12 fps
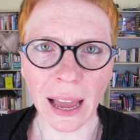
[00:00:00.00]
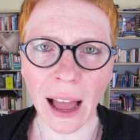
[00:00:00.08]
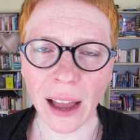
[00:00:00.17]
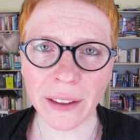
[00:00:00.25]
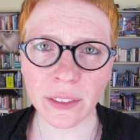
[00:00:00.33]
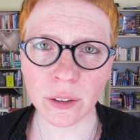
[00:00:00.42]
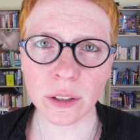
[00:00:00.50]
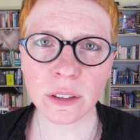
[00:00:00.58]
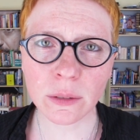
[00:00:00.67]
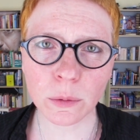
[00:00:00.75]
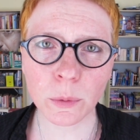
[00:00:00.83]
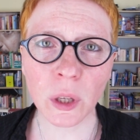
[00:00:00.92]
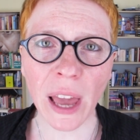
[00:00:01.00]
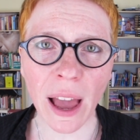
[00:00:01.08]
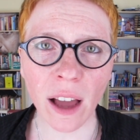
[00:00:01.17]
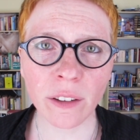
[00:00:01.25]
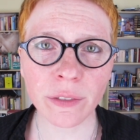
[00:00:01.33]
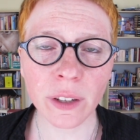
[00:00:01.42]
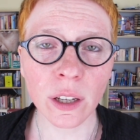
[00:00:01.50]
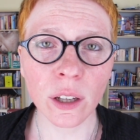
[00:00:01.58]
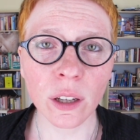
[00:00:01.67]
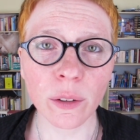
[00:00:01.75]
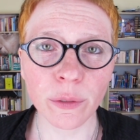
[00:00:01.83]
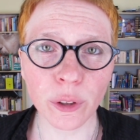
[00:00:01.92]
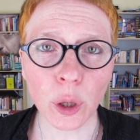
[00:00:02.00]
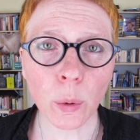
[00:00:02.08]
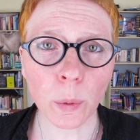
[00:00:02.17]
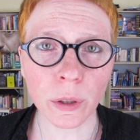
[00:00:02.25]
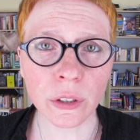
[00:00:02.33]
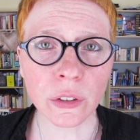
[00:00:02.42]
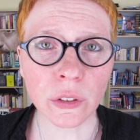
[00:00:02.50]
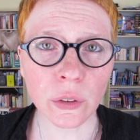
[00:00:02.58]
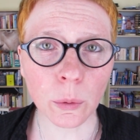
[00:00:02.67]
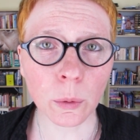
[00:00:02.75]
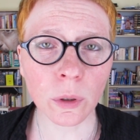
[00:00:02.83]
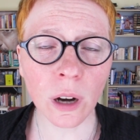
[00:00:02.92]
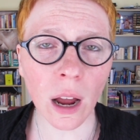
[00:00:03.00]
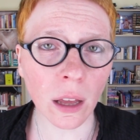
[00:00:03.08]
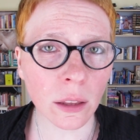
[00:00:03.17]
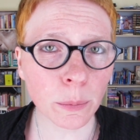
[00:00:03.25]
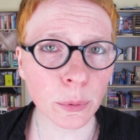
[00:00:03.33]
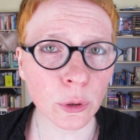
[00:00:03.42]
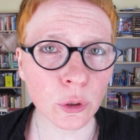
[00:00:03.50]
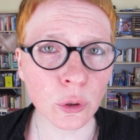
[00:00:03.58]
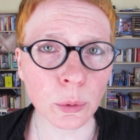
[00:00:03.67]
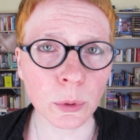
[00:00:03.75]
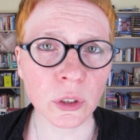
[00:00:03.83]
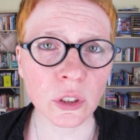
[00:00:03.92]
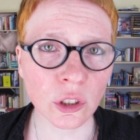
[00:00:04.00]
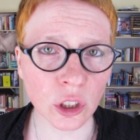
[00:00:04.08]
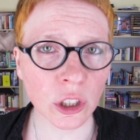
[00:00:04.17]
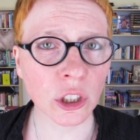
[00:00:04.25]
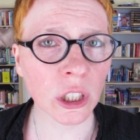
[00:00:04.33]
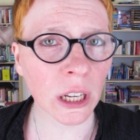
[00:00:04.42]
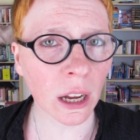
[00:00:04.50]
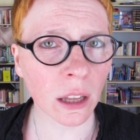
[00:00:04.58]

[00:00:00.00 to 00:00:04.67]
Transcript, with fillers: Either we have viewers or other booktubers judging